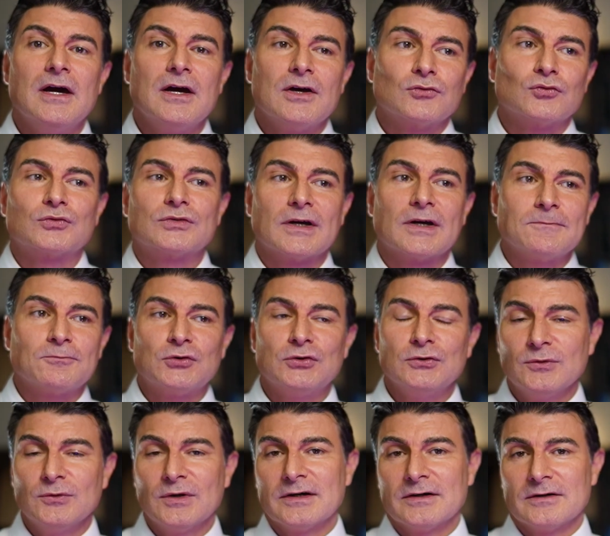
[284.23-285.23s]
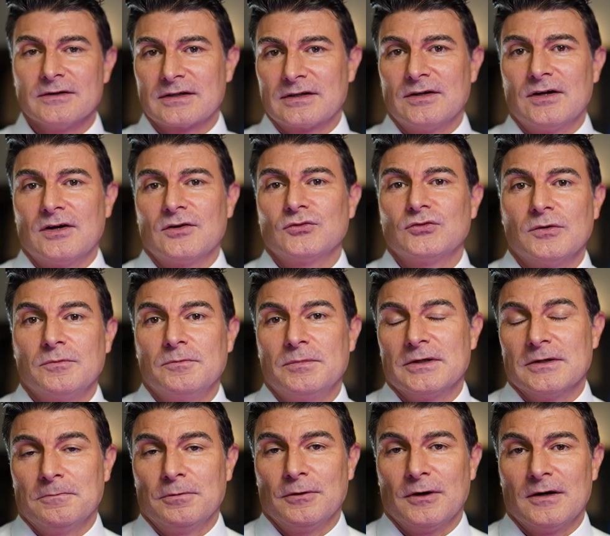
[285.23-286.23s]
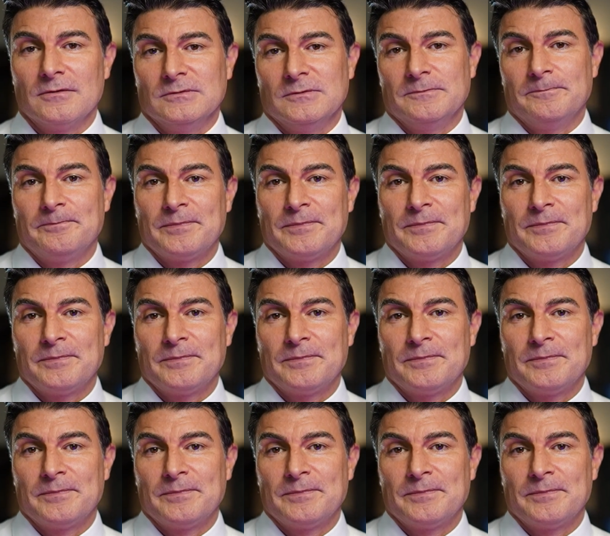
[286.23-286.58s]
So type 2 error can also be a problem.